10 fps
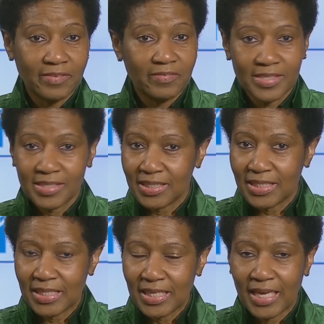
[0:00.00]

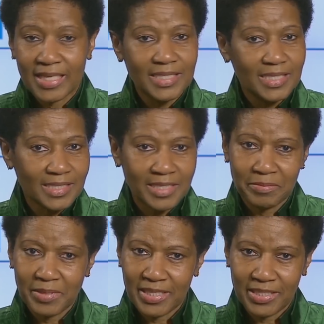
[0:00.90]
adversity and
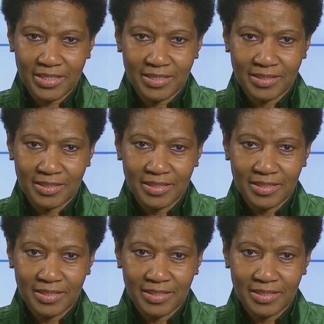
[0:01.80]
discrimination.